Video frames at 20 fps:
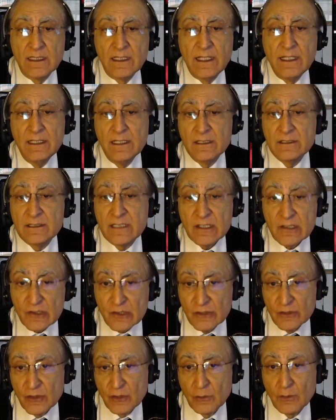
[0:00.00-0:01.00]
in
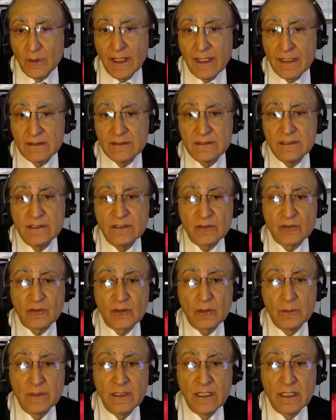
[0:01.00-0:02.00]
addition to
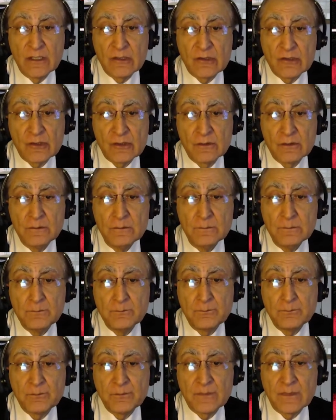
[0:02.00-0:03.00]
anti-discrimination,
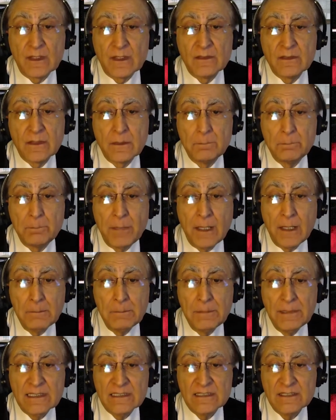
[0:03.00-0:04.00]
the
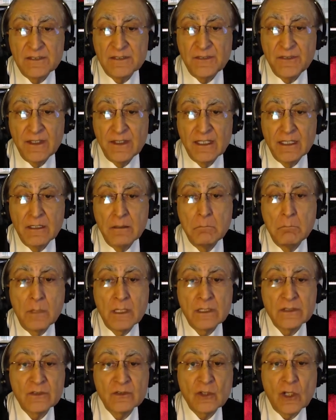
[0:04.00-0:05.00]
public sphere
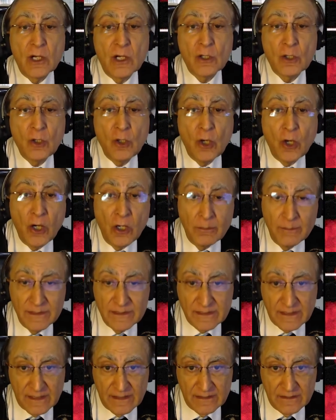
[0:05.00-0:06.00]
must
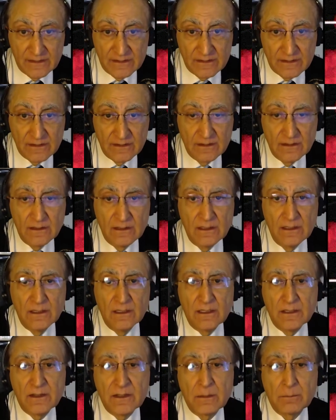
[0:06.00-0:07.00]
accommodate
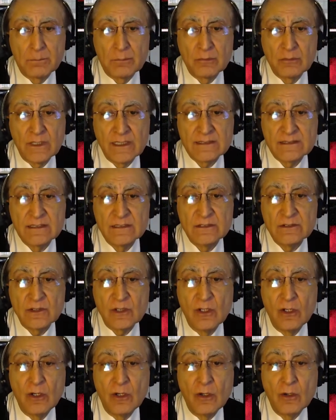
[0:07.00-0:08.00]
the
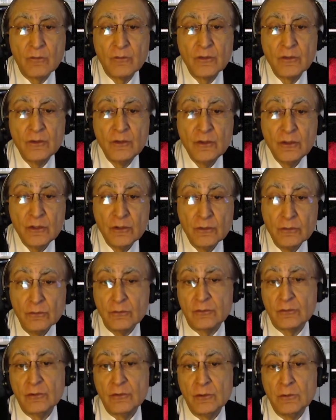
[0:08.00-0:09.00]
presence of new
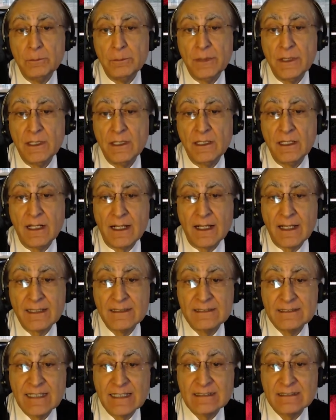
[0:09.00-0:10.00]
group
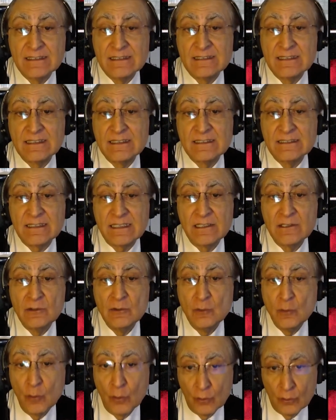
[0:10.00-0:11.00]
identities
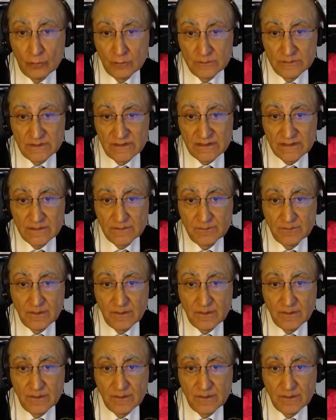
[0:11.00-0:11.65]
and norms.